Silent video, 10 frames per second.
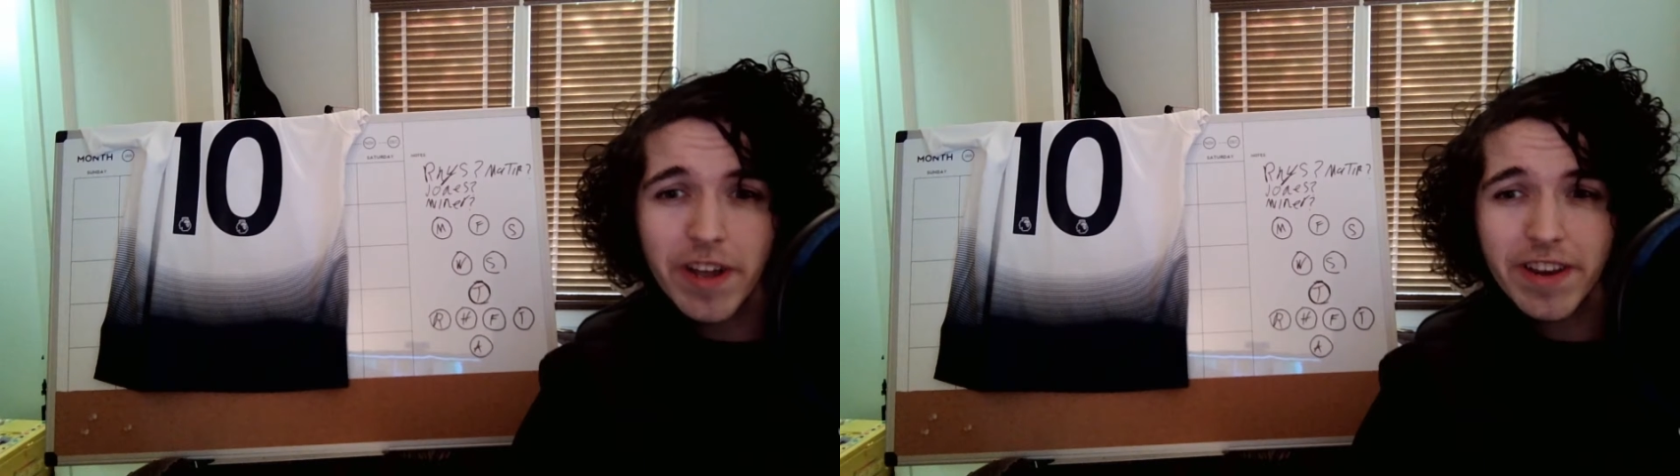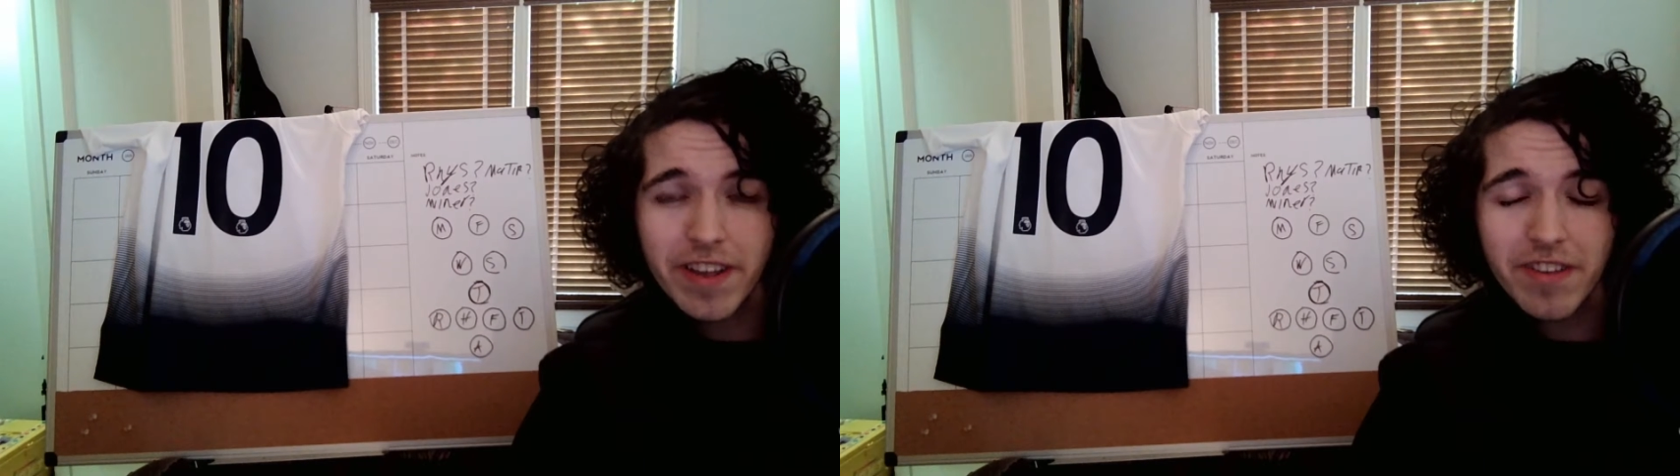
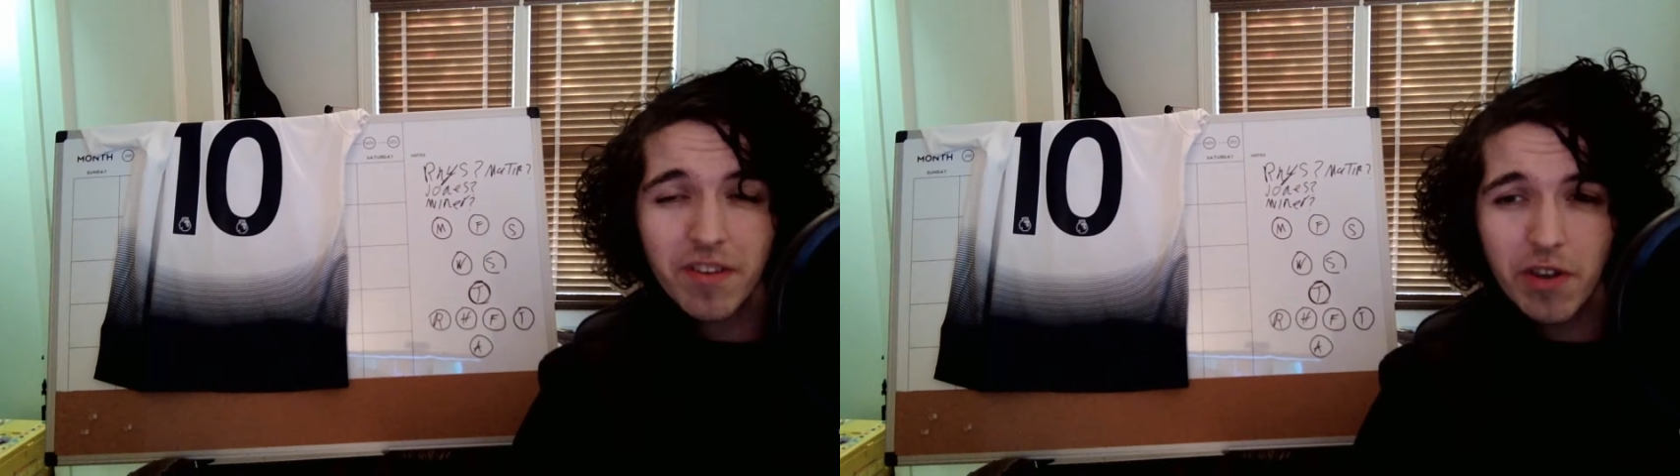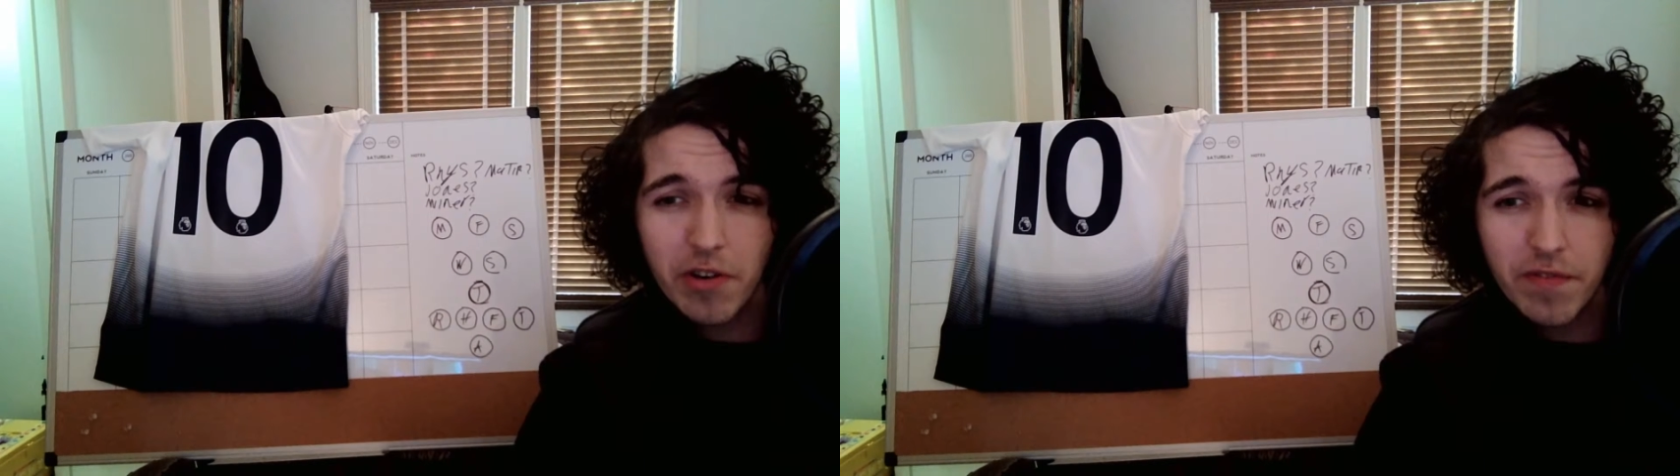and he's a
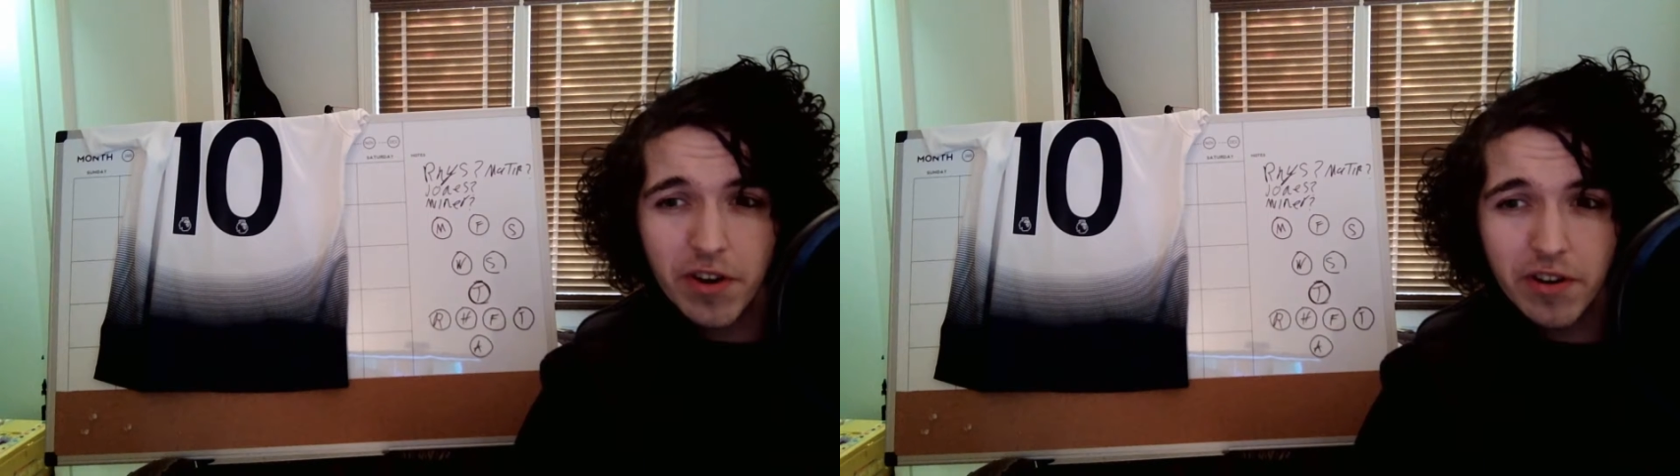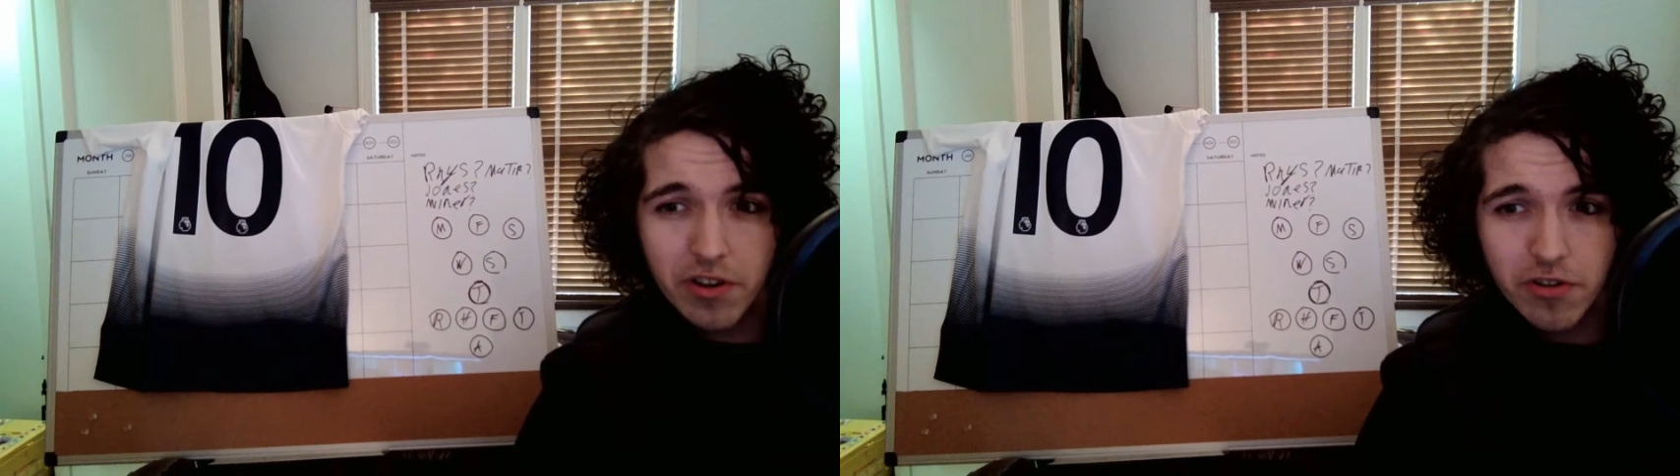very,
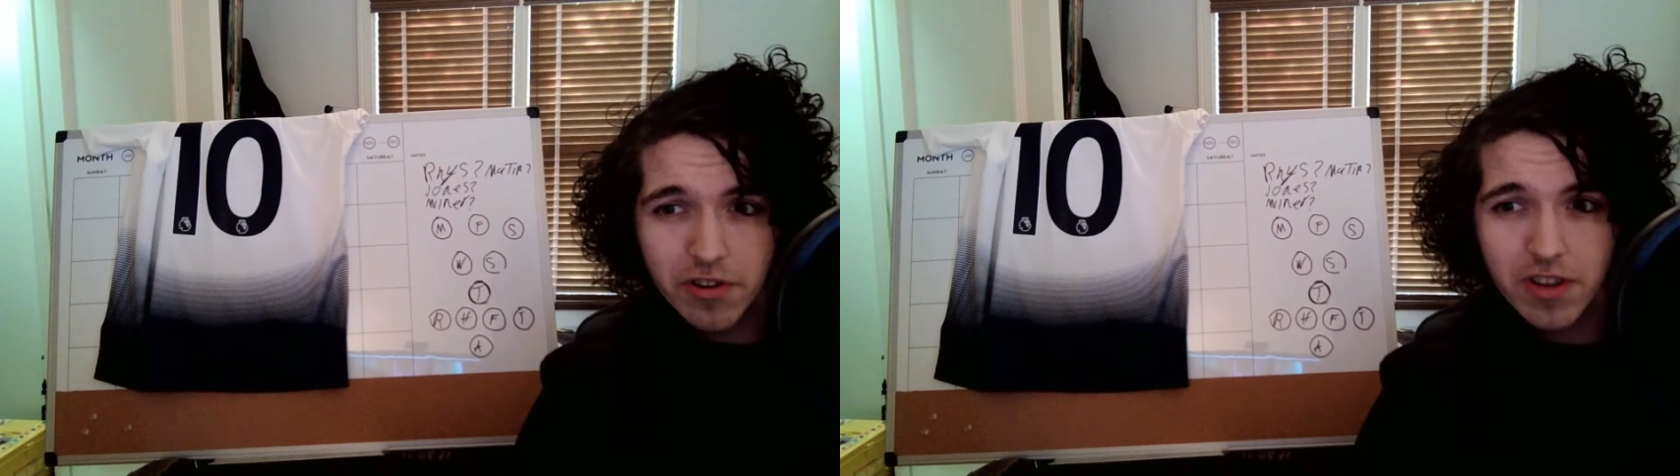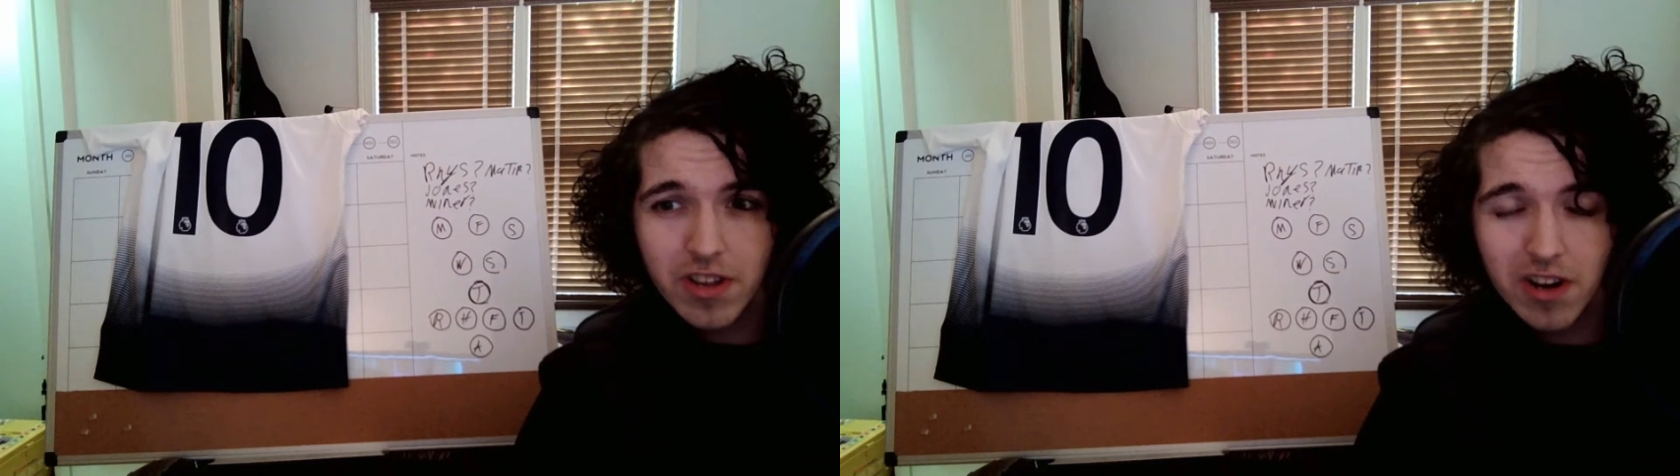very
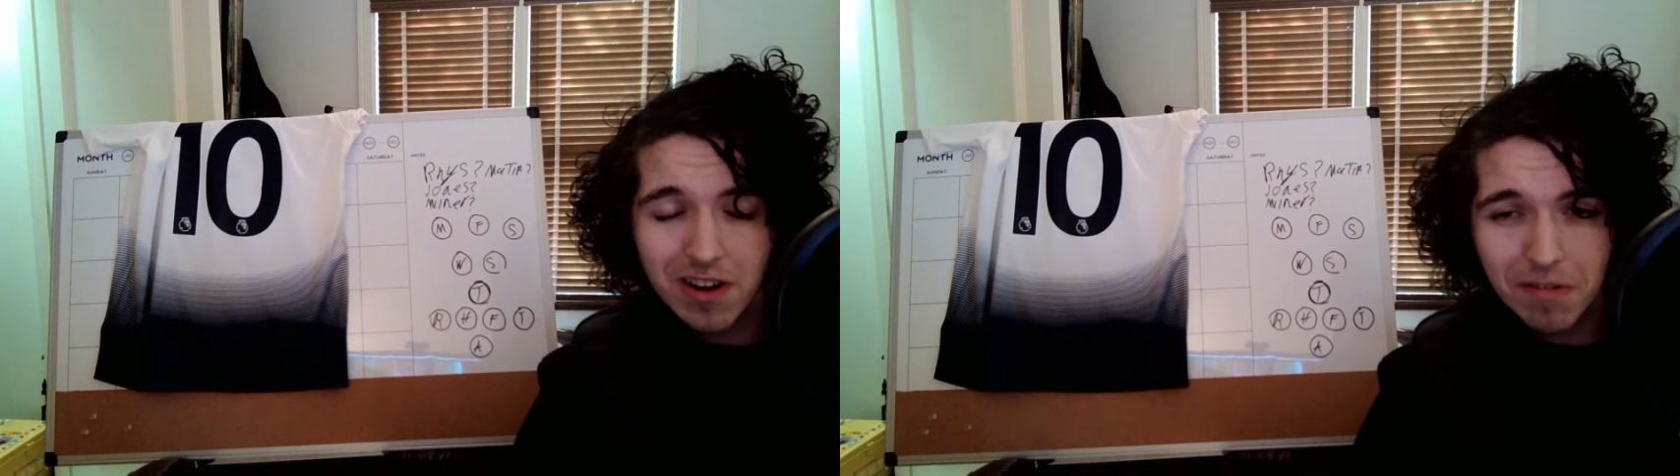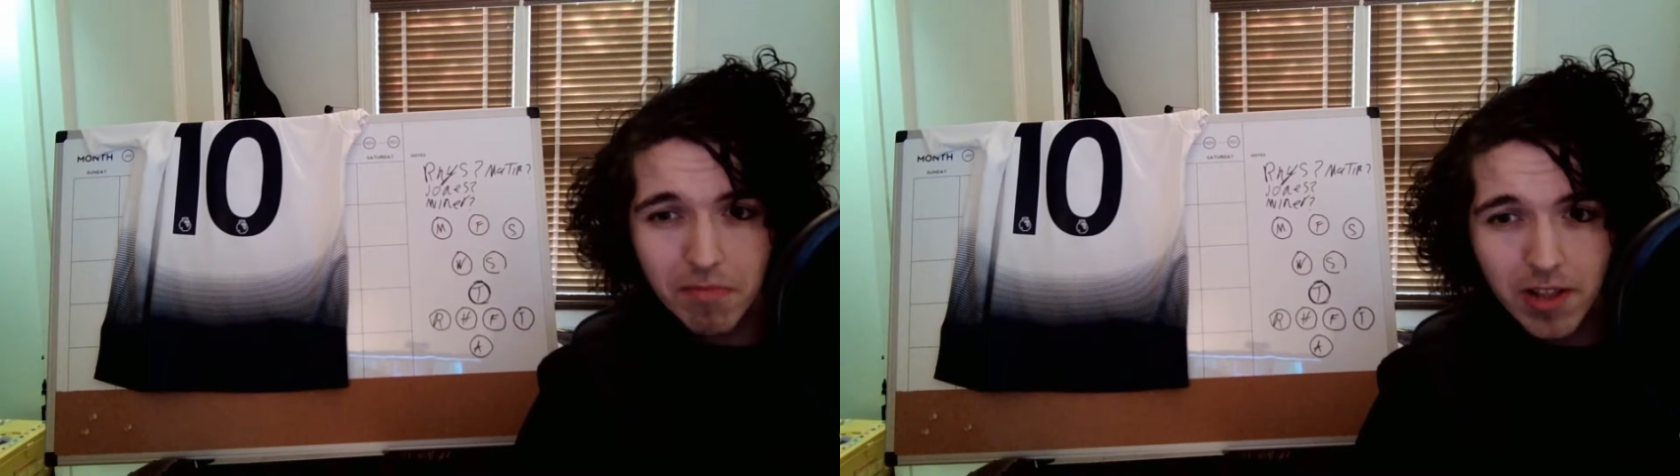good
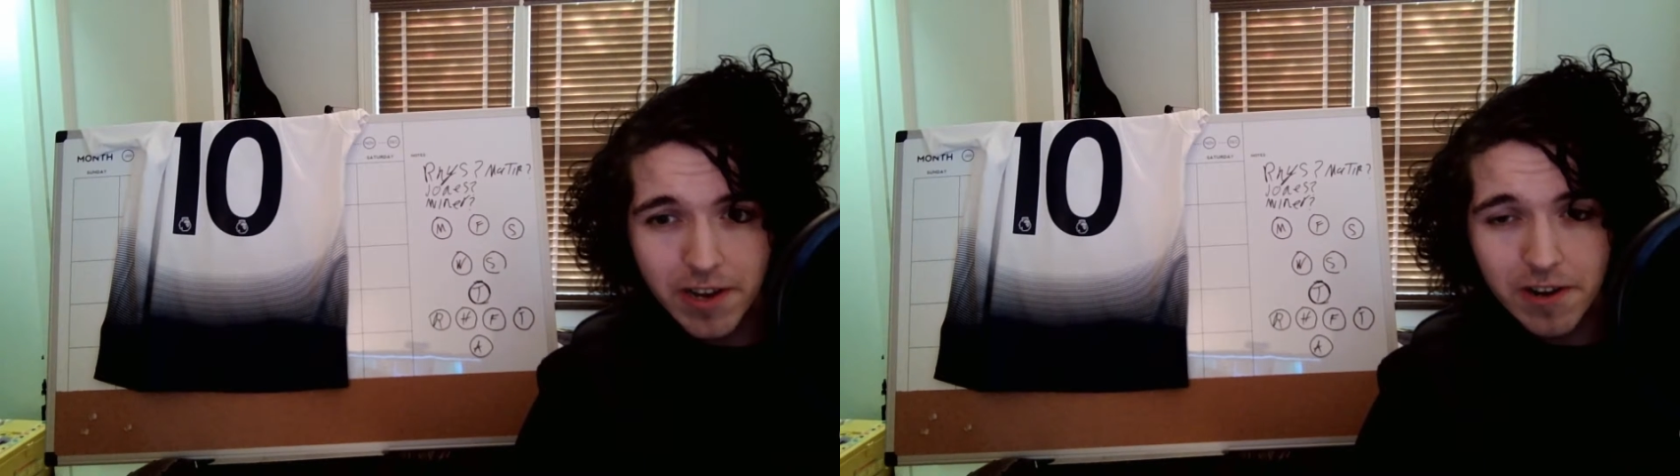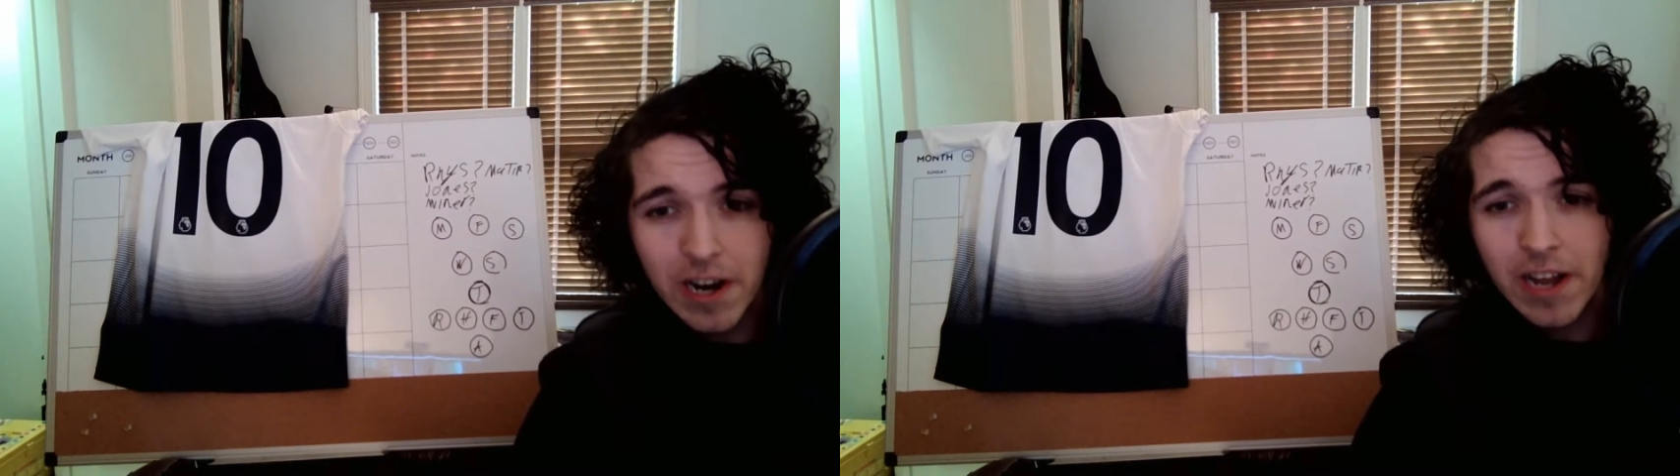young
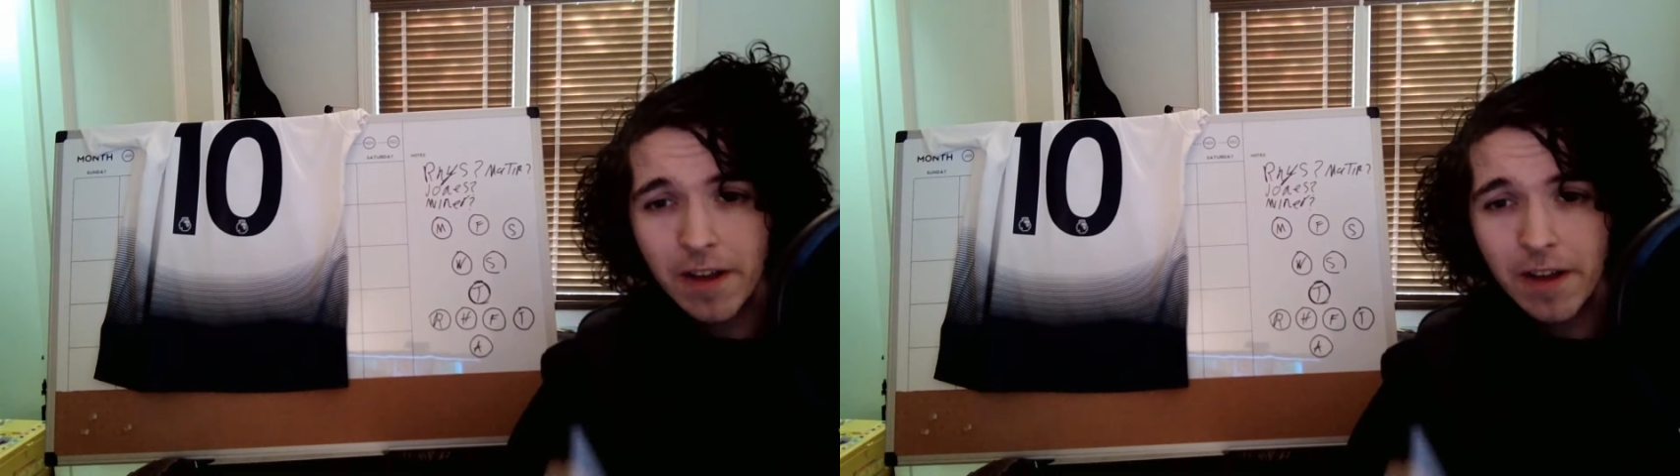player.